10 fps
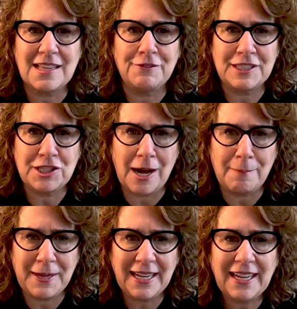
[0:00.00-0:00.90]
of a
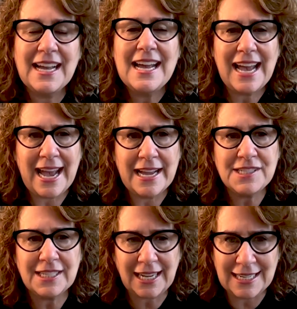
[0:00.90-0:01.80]
topic, and
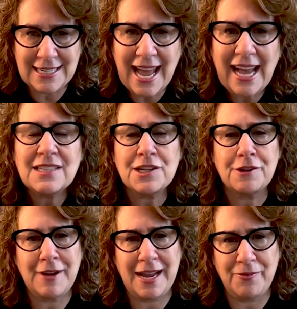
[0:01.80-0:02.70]
to connect
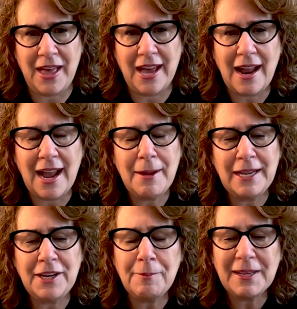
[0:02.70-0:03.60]
around that.
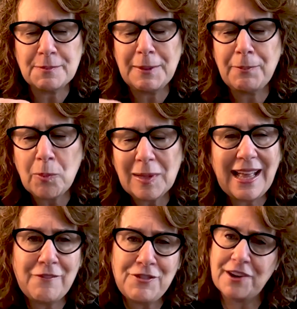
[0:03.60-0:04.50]
Because people will
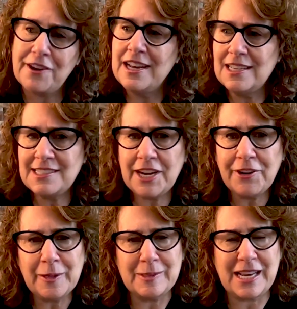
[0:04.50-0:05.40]
have their
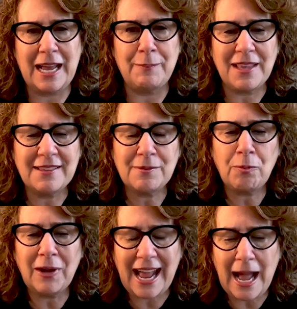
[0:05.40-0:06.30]
stereotypes. It's
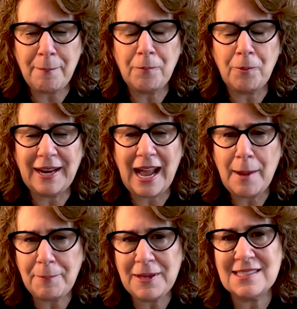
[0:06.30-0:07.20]
what
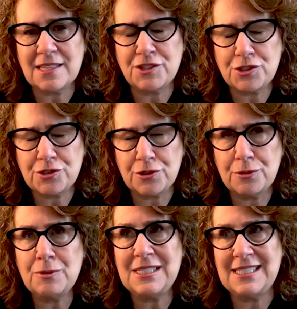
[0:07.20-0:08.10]
happens that's
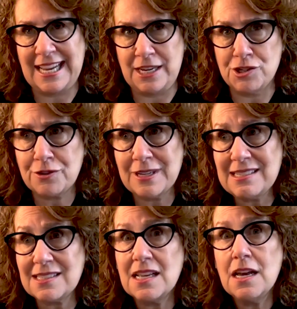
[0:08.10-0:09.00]
so
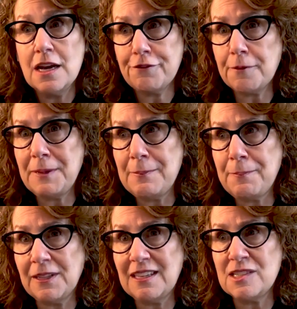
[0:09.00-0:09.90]
dangerous for
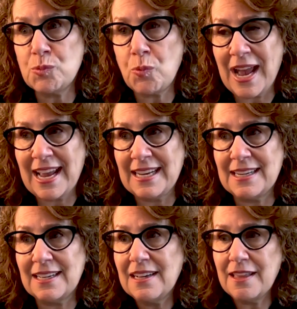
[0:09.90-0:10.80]
people is
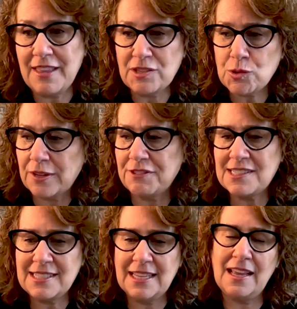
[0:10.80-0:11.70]
when they sort of
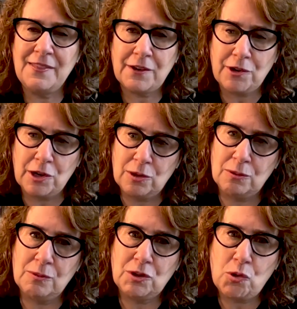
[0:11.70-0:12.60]
sit in their
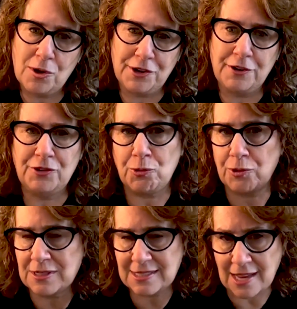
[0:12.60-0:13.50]
own corners
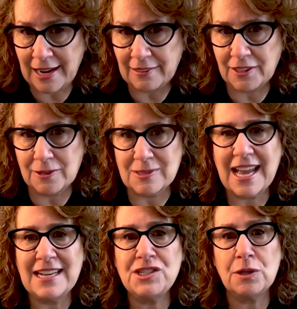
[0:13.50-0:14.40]
or silos
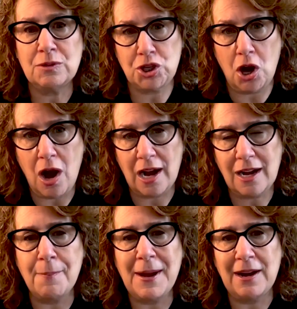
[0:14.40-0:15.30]
and don't talk
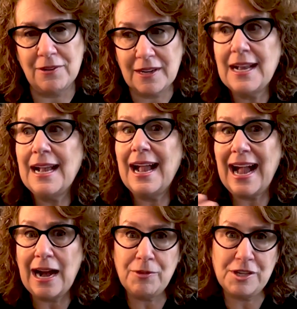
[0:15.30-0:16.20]
about
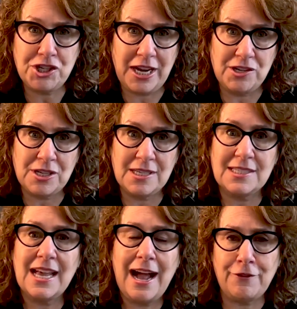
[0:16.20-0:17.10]
how the
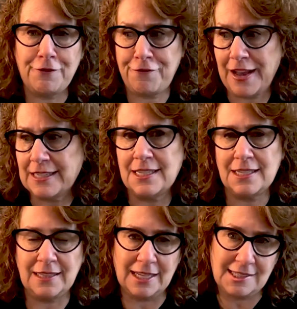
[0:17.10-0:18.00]
changes have
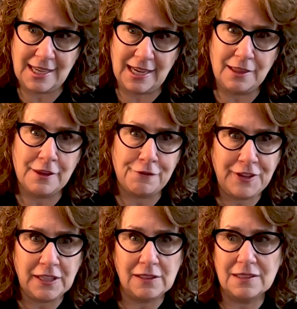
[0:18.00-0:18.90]
affected, let's say, the
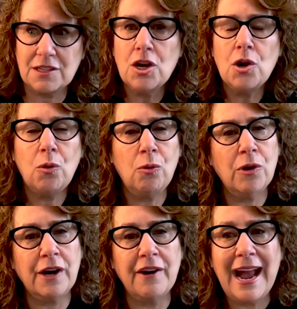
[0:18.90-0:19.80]
field,
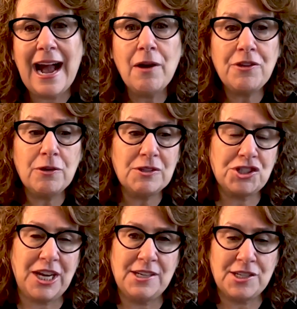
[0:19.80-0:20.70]
or how those
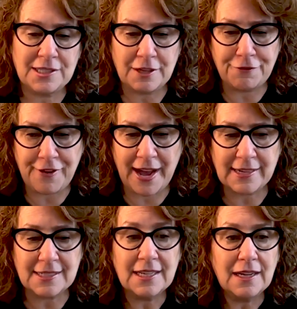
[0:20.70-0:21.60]
changes
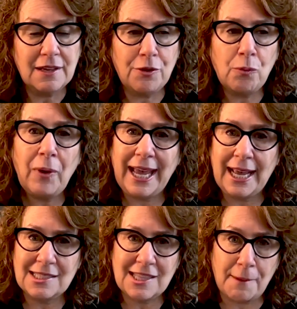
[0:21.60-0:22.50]
affect the
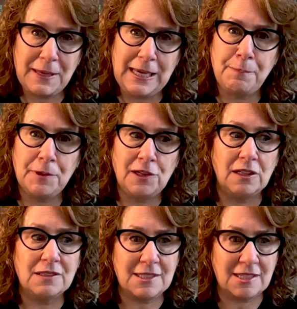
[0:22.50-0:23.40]
ways that
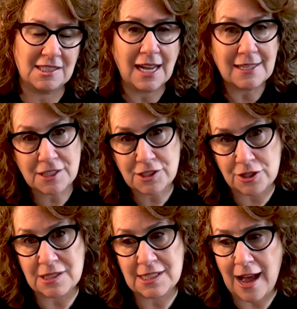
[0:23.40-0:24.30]
people discuss a
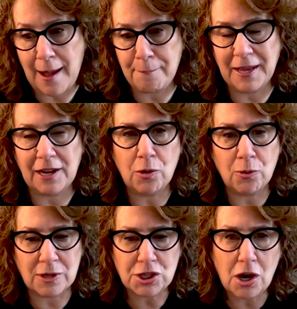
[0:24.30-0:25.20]
certain topic
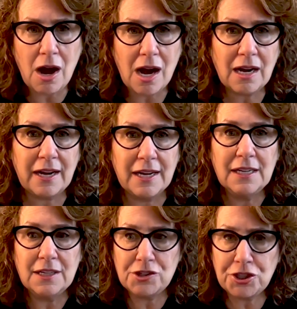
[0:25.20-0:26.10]
or talk
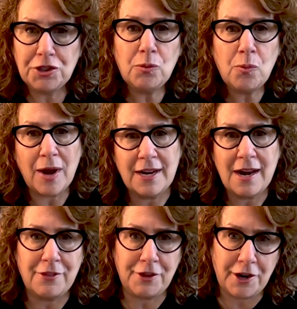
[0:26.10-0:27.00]
to one
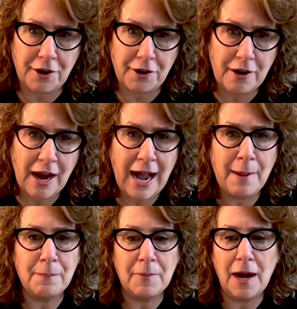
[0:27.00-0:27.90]
another
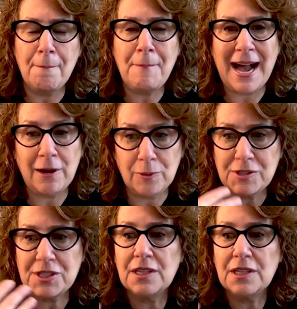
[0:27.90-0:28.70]
about,